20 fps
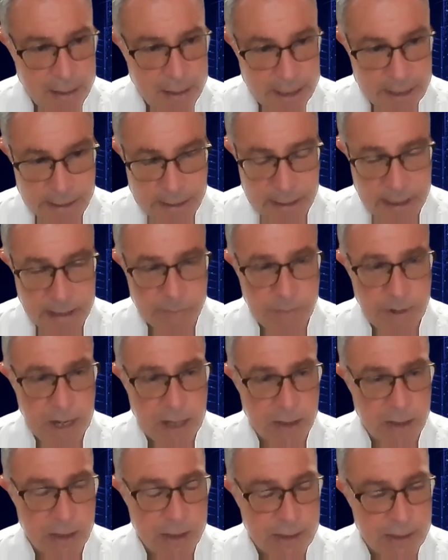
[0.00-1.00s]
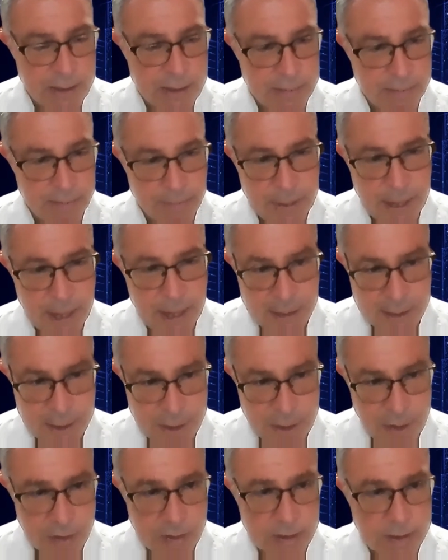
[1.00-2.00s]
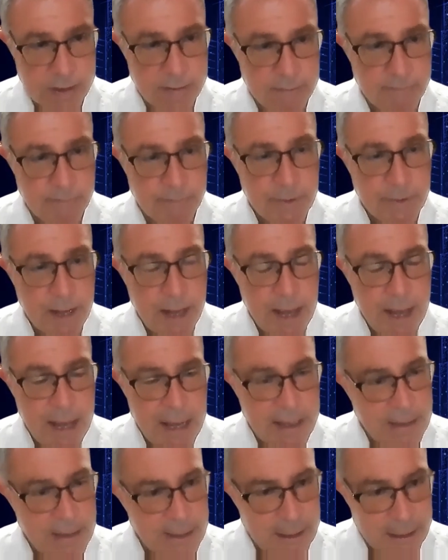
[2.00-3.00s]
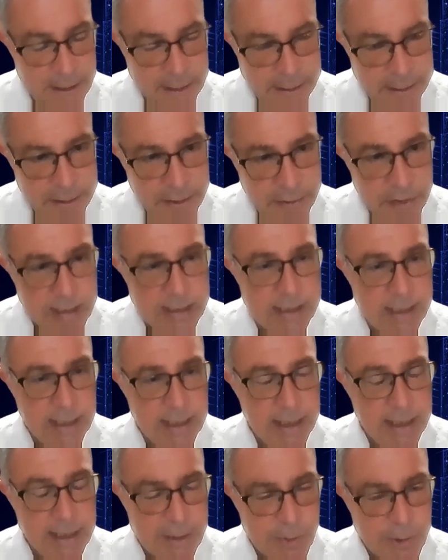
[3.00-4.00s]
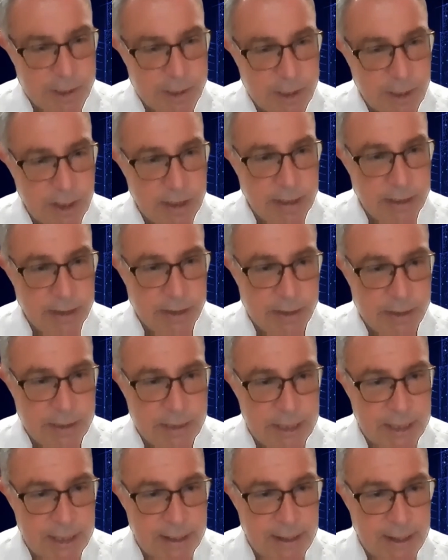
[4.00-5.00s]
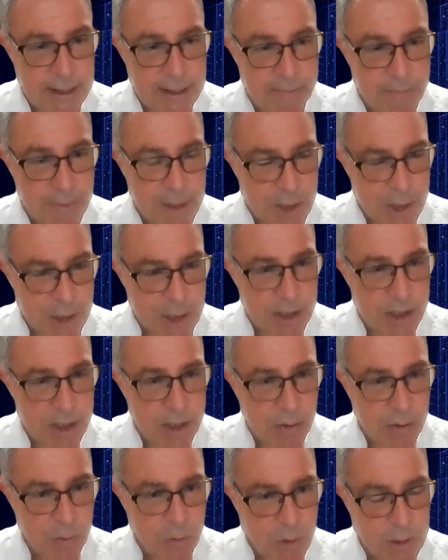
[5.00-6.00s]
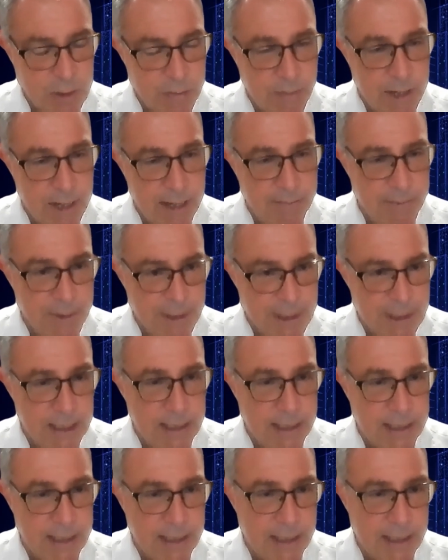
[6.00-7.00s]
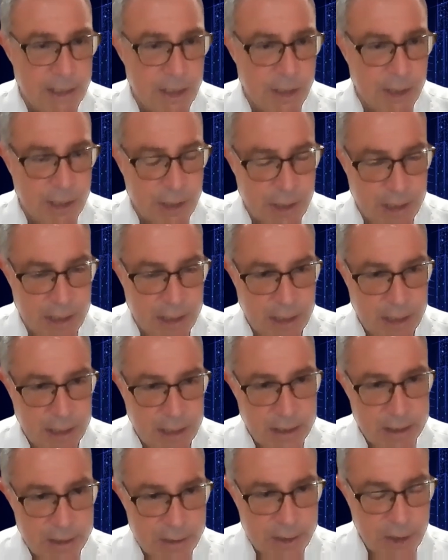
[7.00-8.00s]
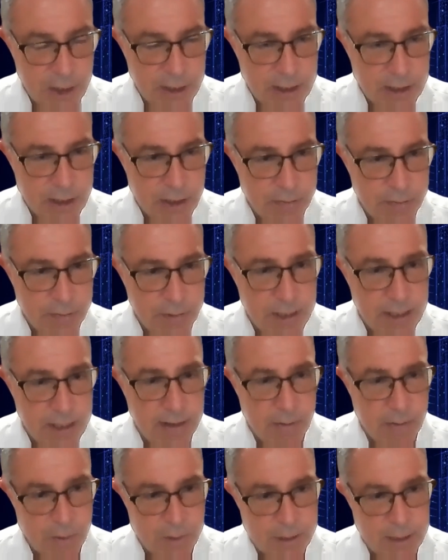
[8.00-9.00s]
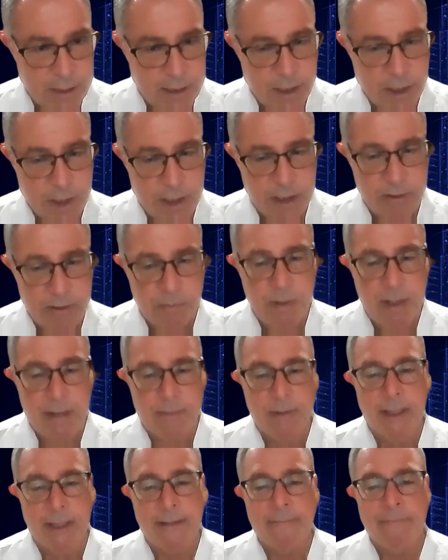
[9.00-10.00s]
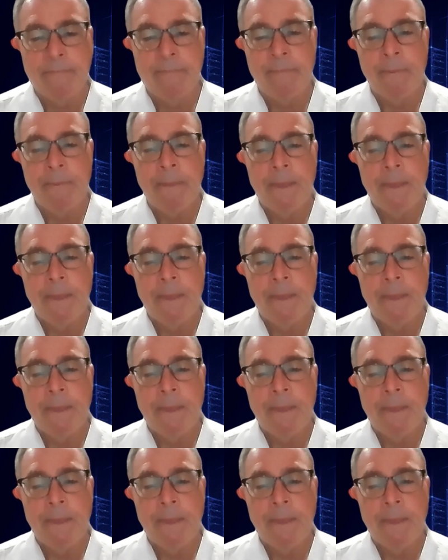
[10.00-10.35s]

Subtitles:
nicotine pouches, snus, and increasingly we're starting to see shisha, water pipe, particularly e-shisha, starting to appear also in the Czech Republic.